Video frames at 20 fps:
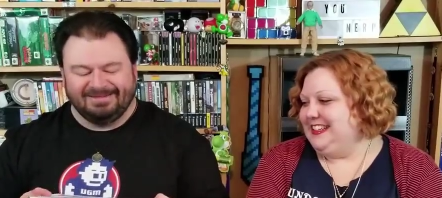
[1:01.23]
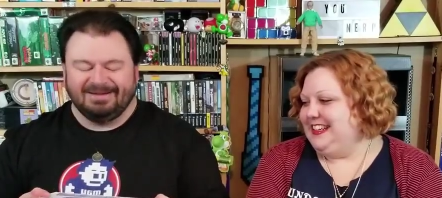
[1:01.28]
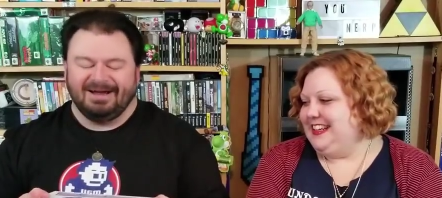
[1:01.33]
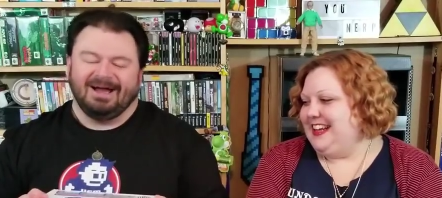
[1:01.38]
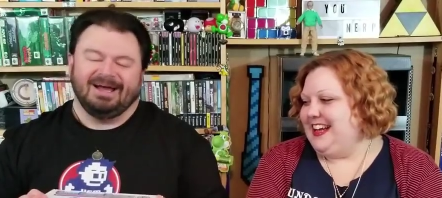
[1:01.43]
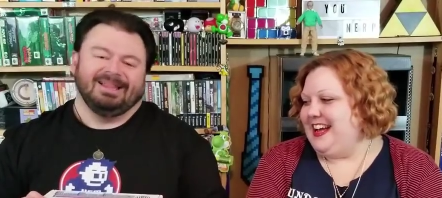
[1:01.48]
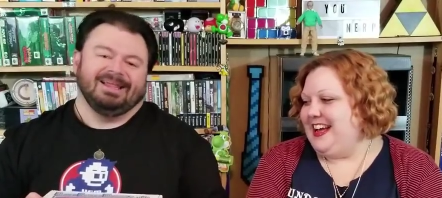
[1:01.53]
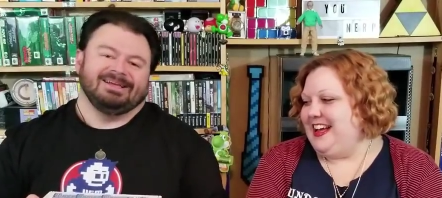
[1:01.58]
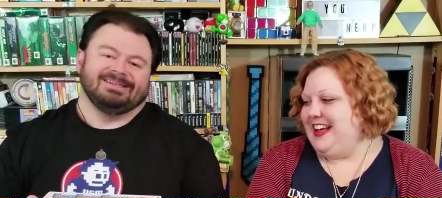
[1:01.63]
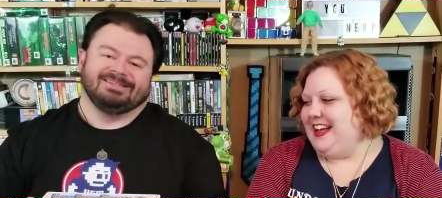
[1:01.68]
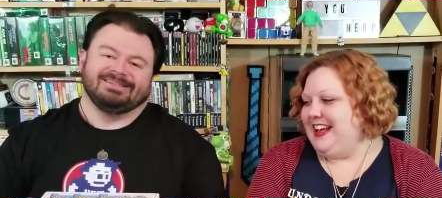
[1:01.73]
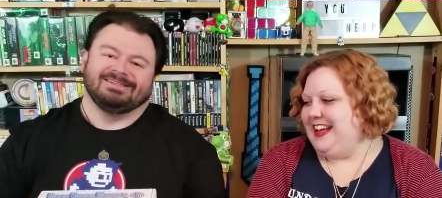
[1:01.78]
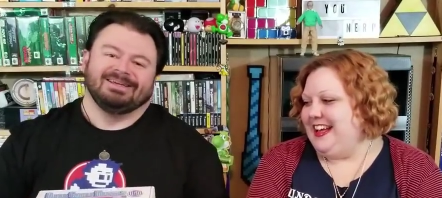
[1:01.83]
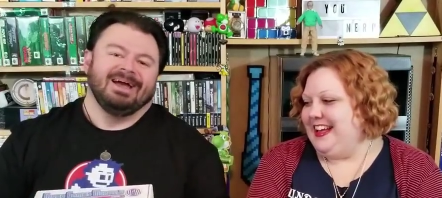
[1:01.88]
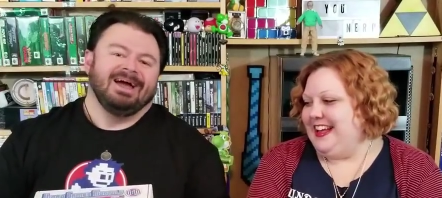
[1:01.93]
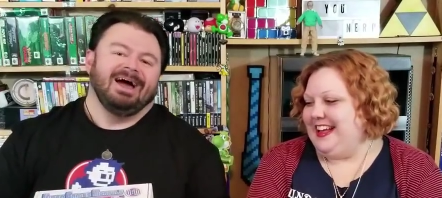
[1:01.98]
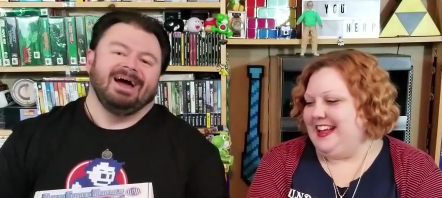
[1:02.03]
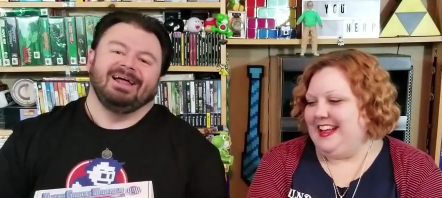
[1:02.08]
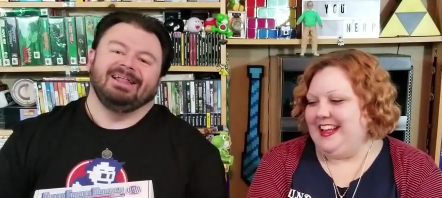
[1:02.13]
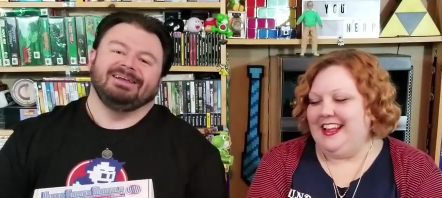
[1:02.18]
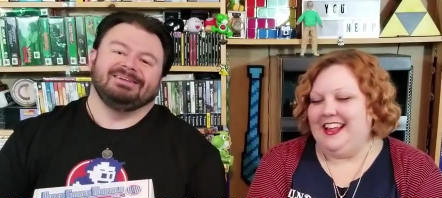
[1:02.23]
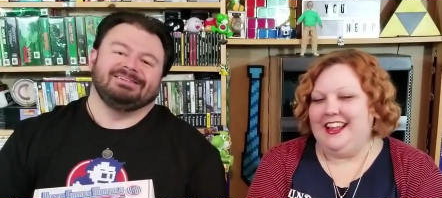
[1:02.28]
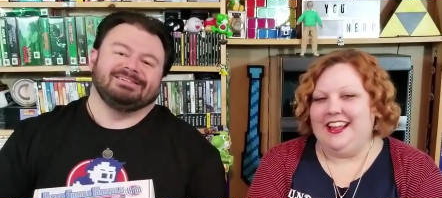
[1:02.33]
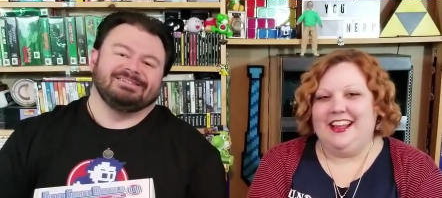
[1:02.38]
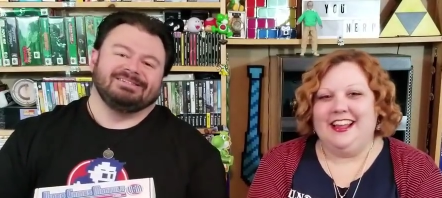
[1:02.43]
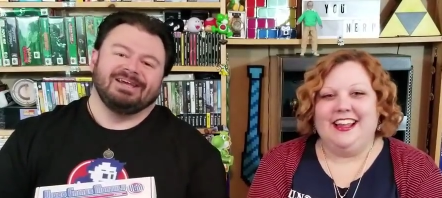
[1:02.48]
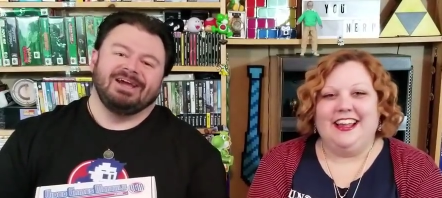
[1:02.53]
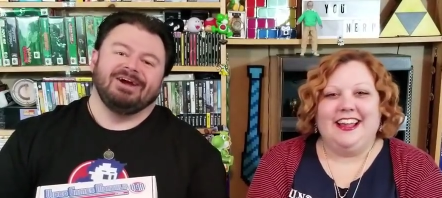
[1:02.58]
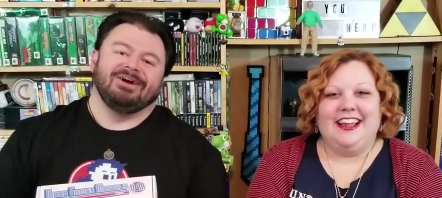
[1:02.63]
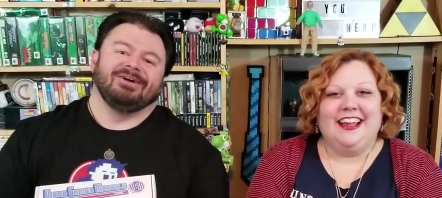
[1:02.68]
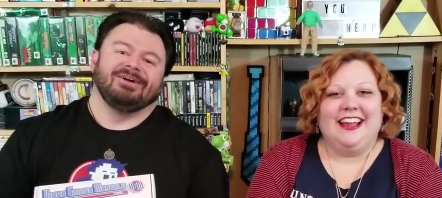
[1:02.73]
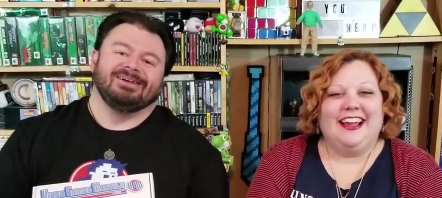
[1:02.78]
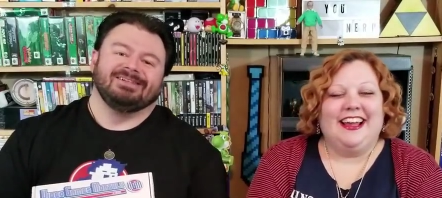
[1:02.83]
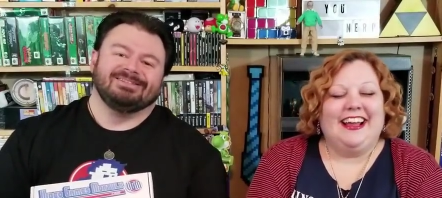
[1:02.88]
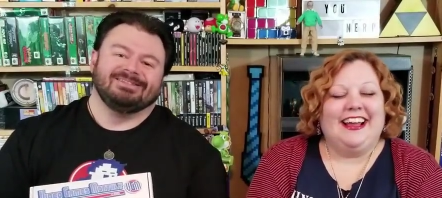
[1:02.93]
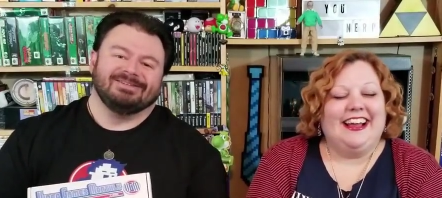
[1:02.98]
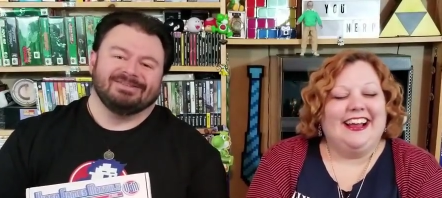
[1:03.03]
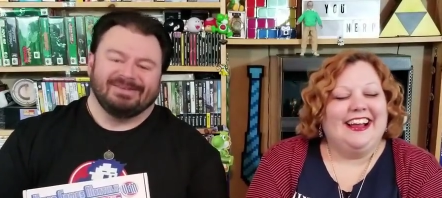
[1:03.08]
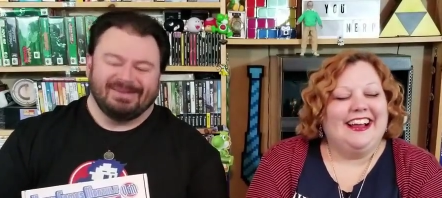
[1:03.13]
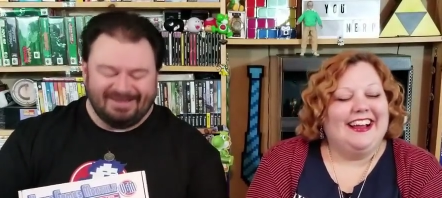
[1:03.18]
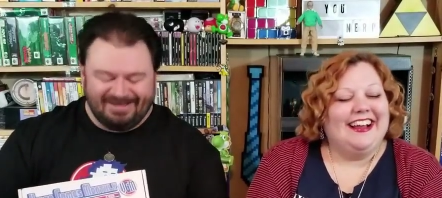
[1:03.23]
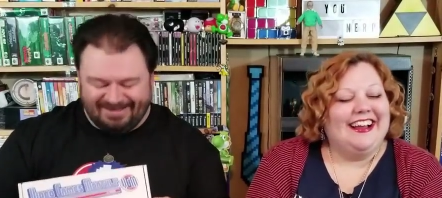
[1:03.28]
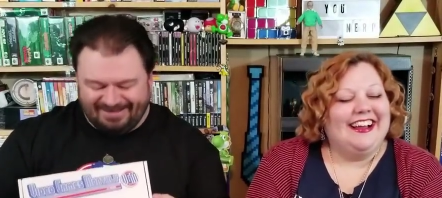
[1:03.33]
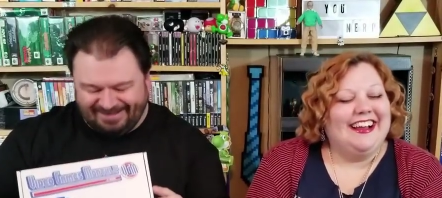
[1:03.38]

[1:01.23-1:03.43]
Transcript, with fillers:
Speaker 1: I like to tear into it.